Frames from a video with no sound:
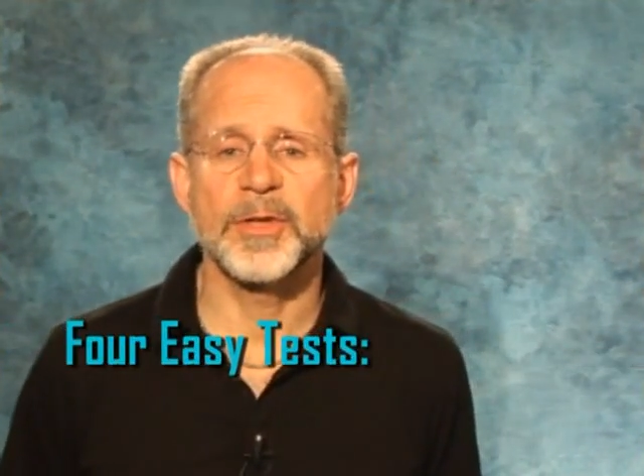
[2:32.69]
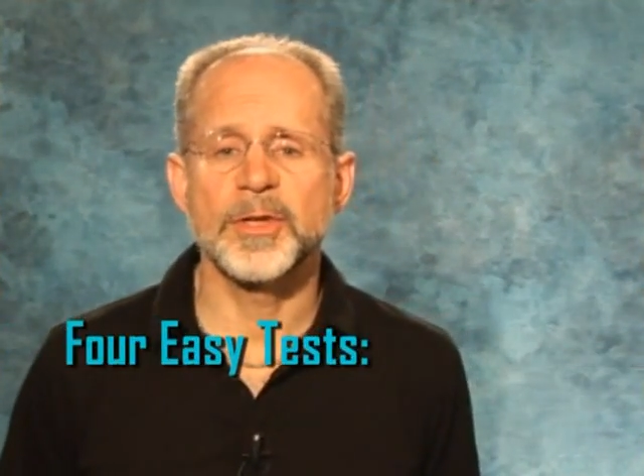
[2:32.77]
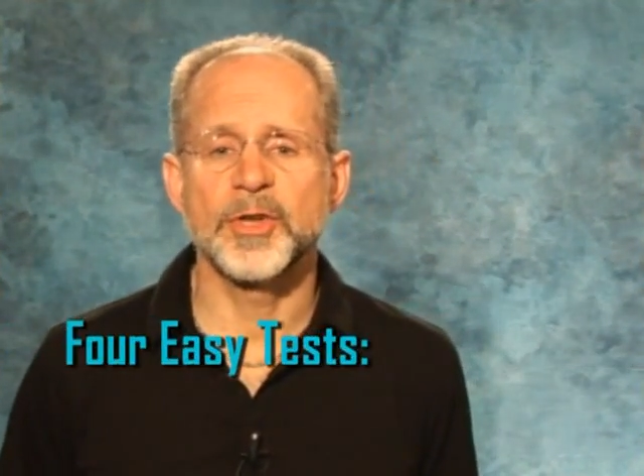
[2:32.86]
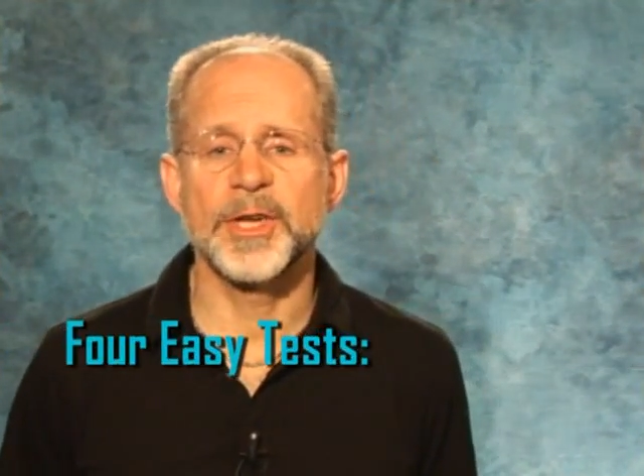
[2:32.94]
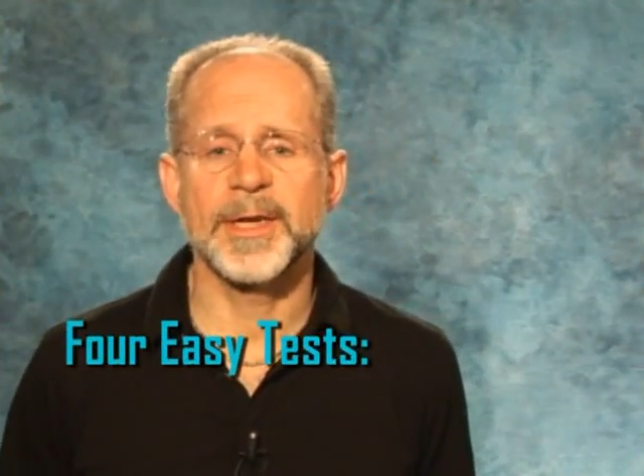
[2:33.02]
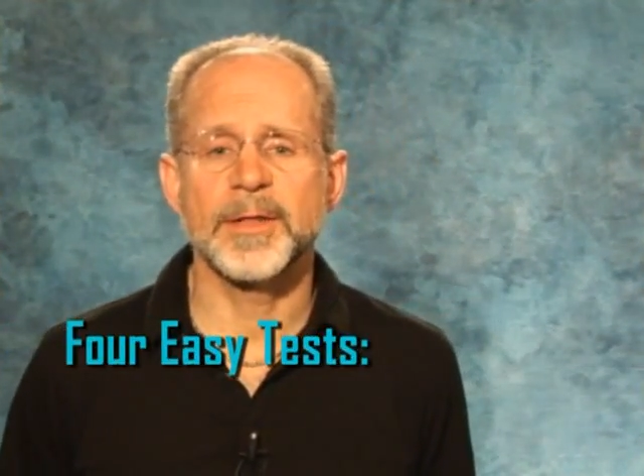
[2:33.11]
to
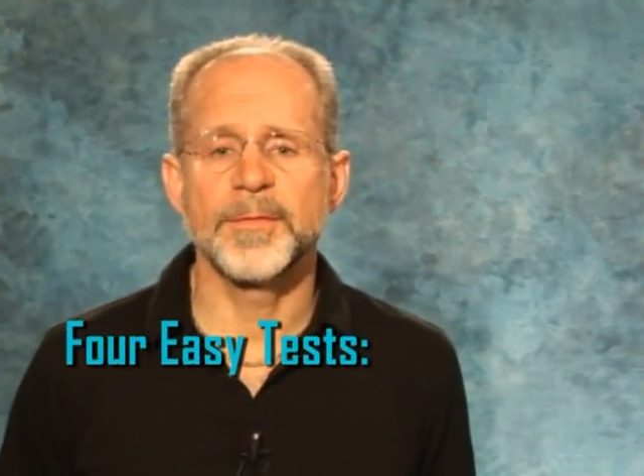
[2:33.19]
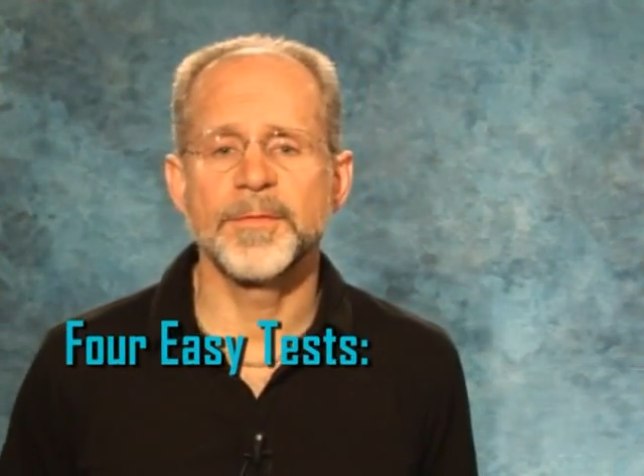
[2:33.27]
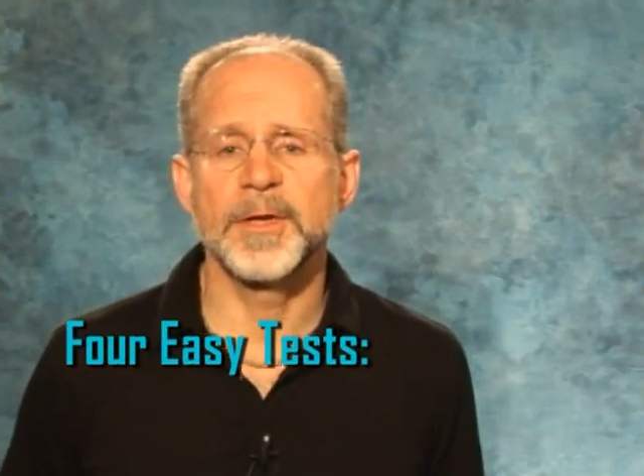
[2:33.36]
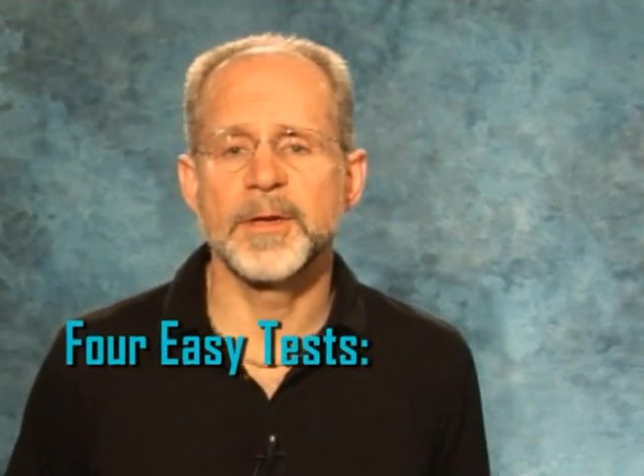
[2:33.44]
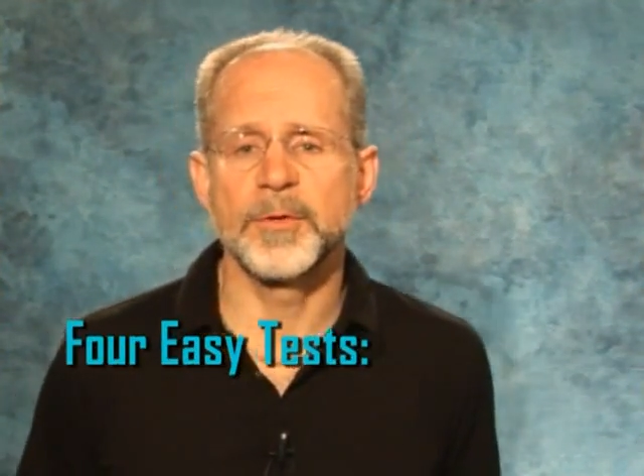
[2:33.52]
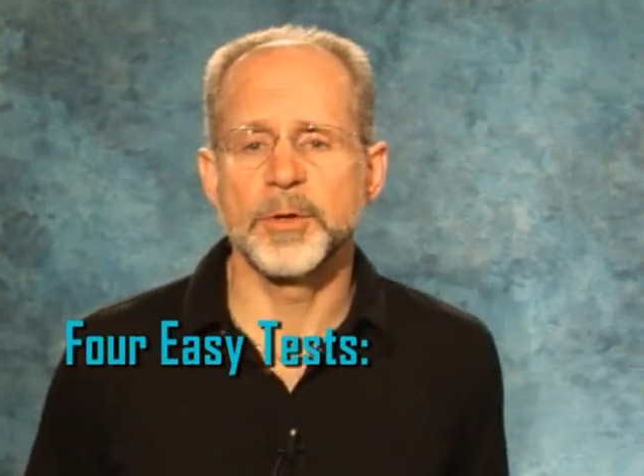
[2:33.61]
check the
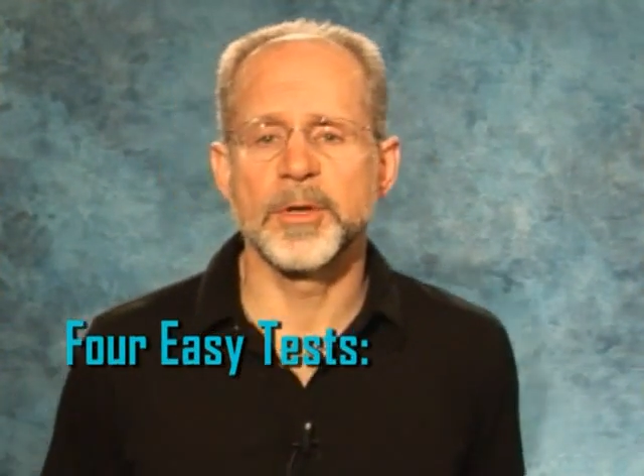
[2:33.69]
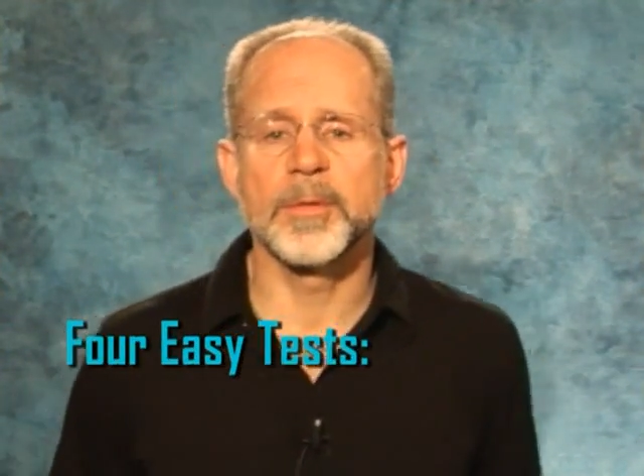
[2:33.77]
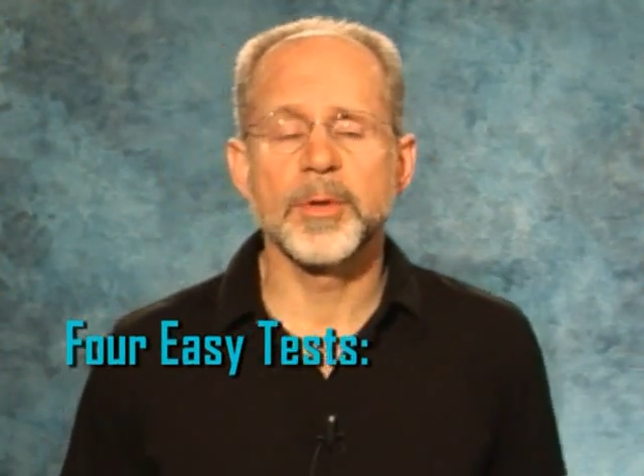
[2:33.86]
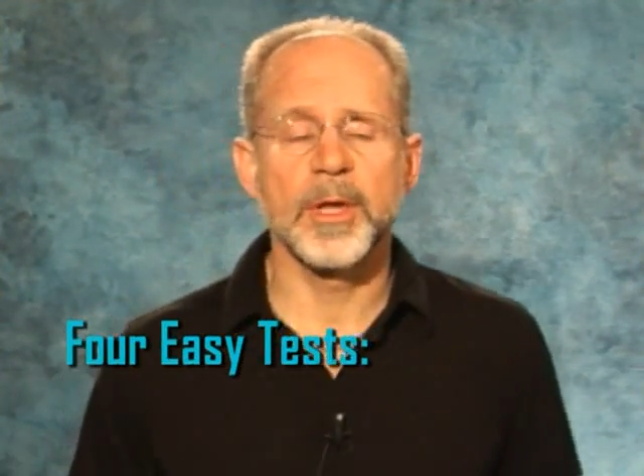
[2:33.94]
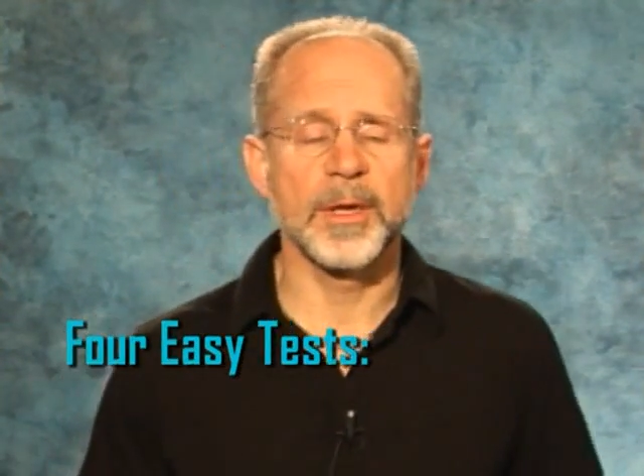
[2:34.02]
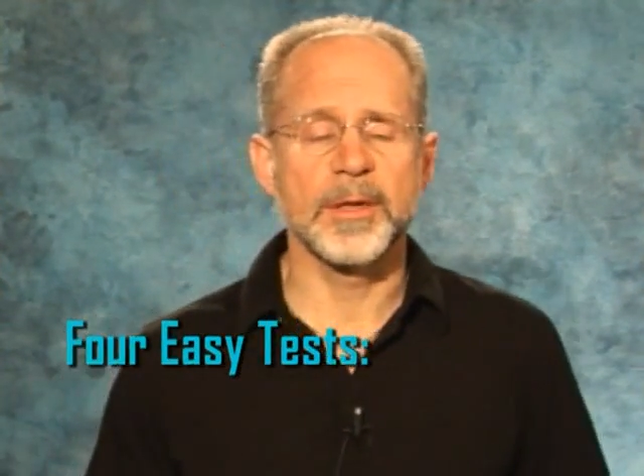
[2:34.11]
fit of your
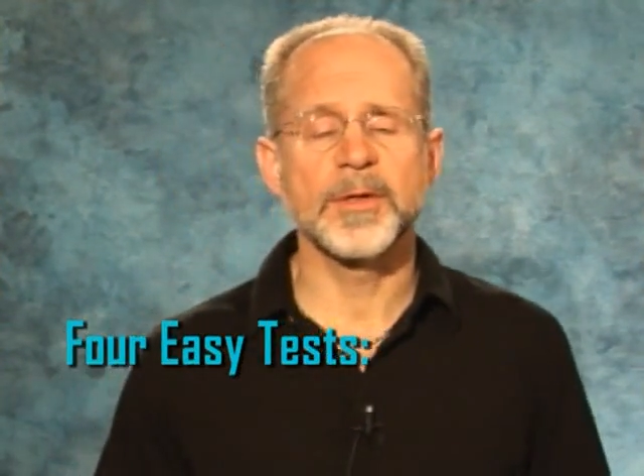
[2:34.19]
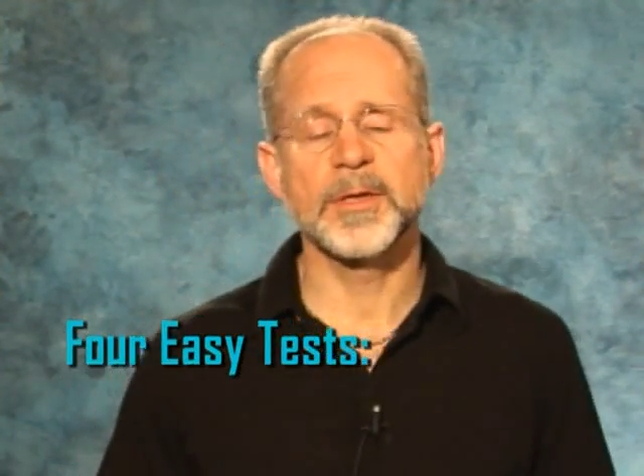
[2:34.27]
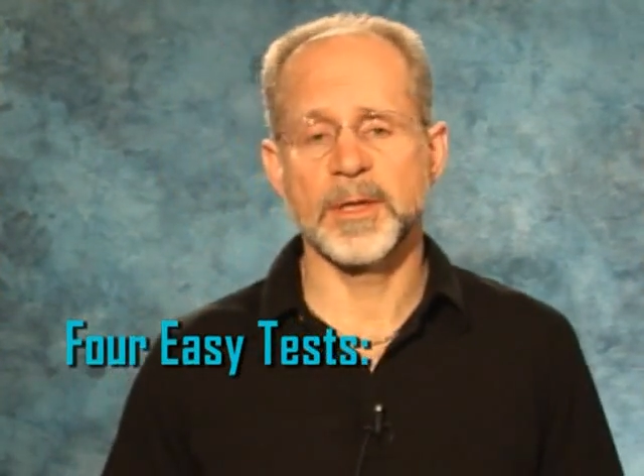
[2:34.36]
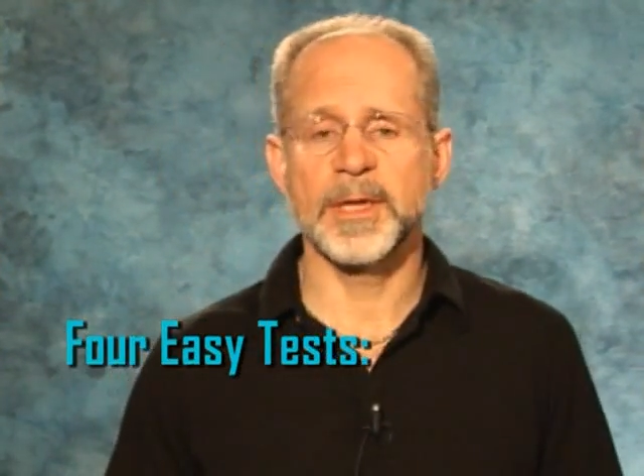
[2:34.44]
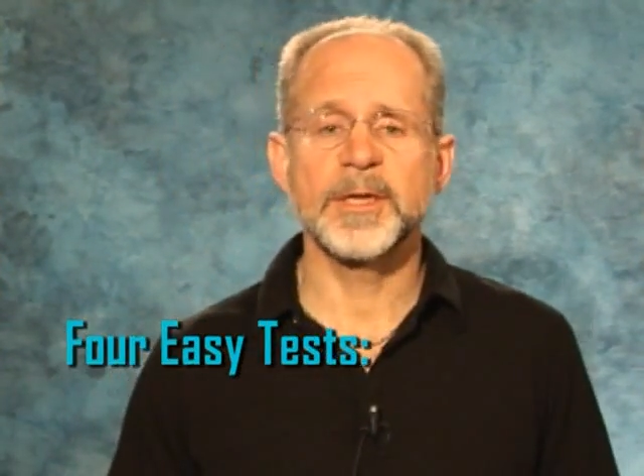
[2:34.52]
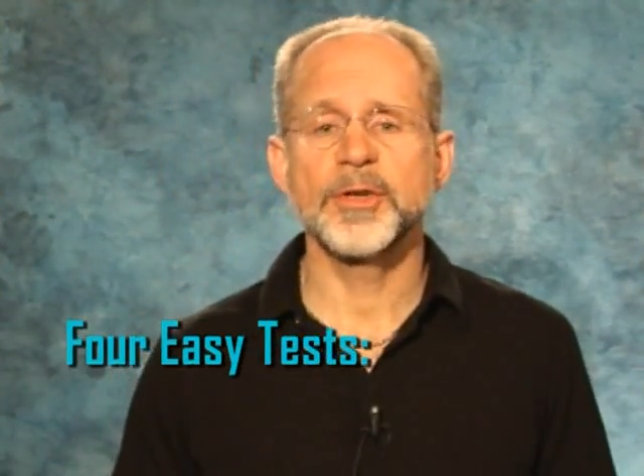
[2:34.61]
earplugs
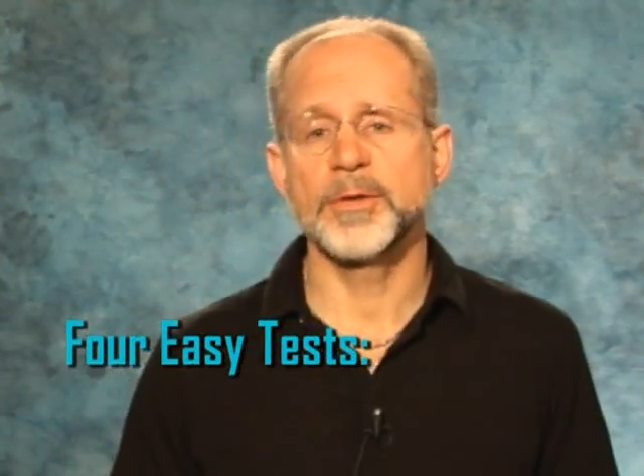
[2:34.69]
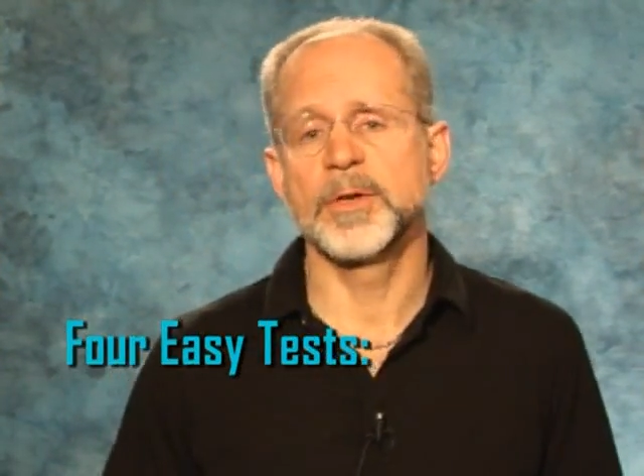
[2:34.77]
to let